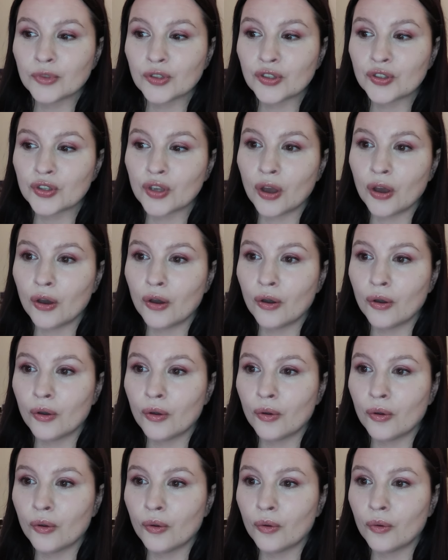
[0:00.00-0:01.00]

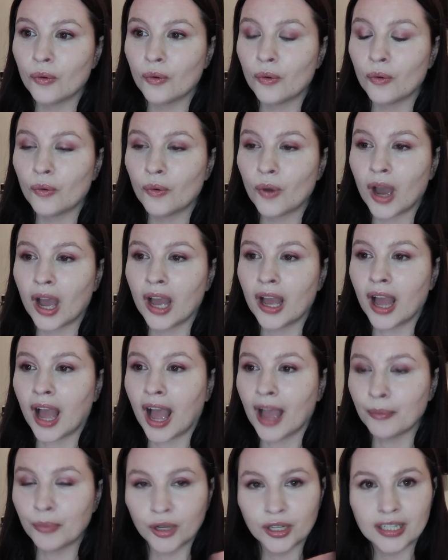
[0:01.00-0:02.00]
So
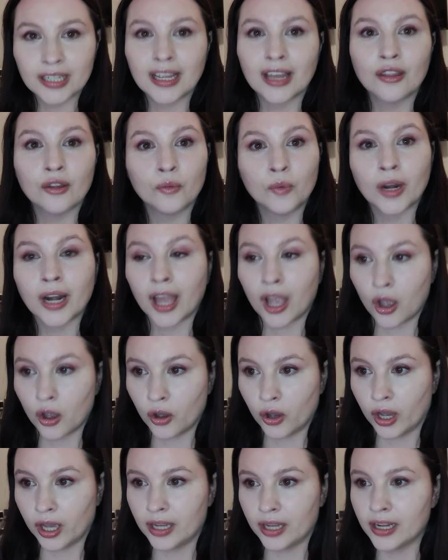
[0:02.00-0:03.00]
I put together what I
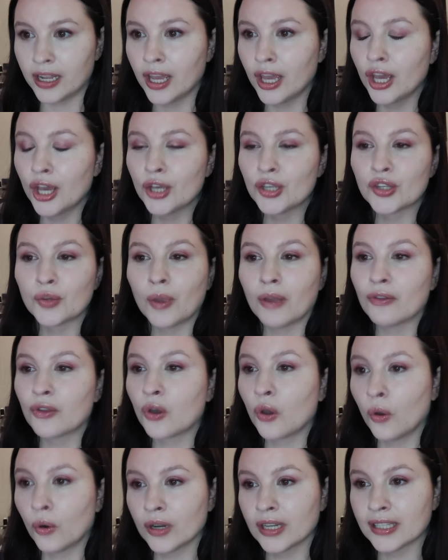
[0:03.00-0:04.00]
could. So we have
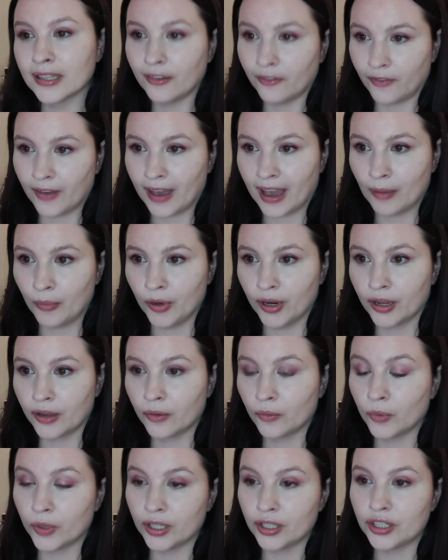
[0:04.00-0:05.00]
the corset
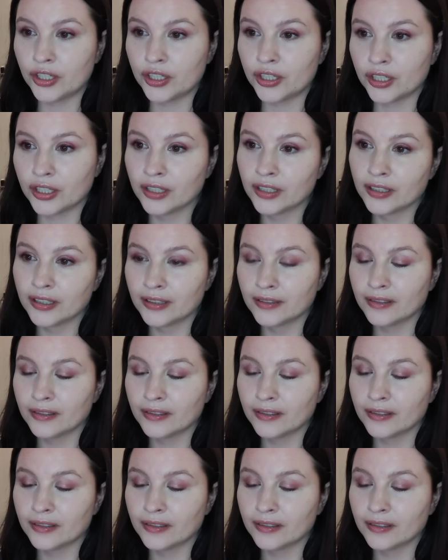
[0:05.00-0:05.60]
fabric, which